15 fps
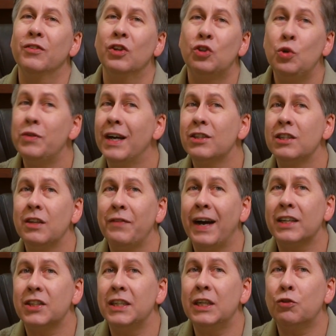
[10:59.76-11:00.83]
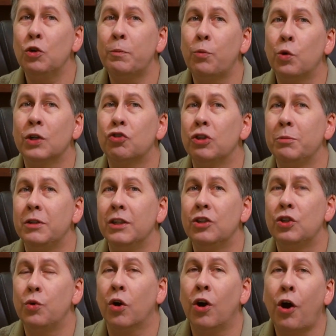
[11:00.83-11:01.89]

The two deaths in the vaccine group were attributed to a